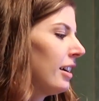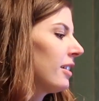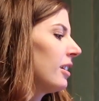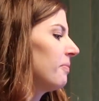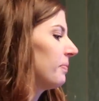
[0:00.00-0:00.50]

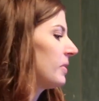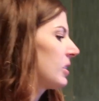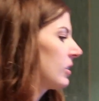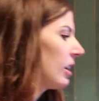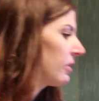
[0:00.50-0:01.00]
Alright,
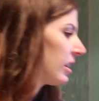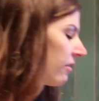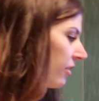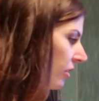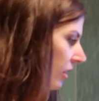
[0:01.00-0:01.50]
so that was
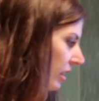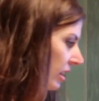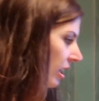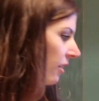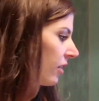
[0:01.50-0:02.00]
it for Chris.
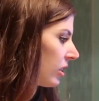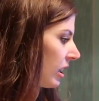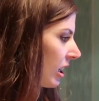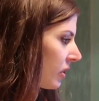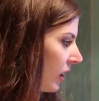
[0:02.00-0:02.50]
I felt
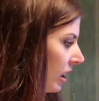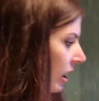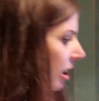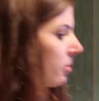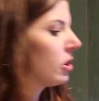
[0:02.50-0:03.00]
satisfied
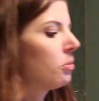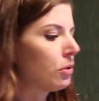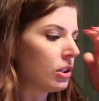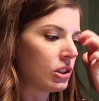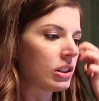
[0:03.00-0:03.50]
giving him two
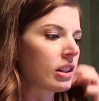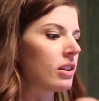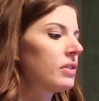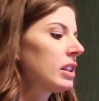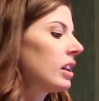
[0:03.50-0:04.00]
Parisian
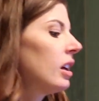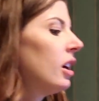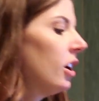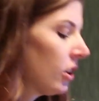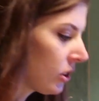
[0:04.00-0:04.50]
scarves.
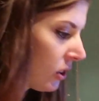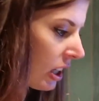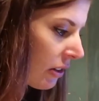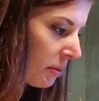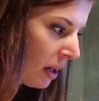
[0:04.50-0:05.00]
So
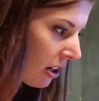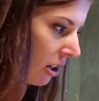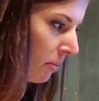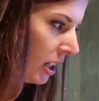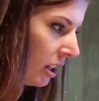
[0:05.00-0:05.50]
then I was back
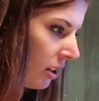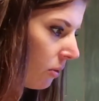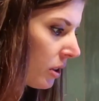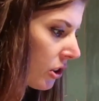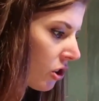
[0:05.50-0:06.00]
on me,
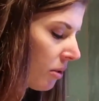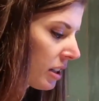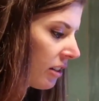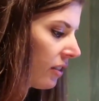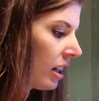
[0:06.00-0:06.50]
wasn't sure I was
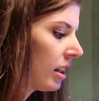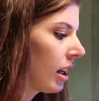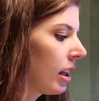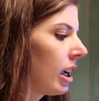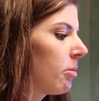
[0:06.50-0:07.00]
going to find
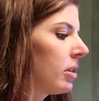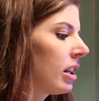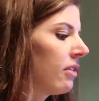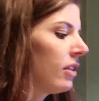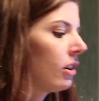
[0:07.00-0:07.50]
anything I liked, but
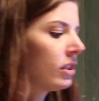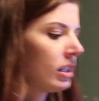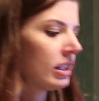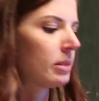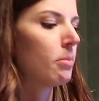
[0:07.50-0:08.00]
then I found
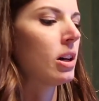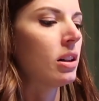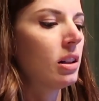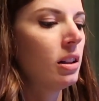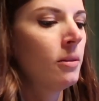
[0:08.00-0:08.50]
this
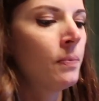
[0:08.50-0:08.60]
mug,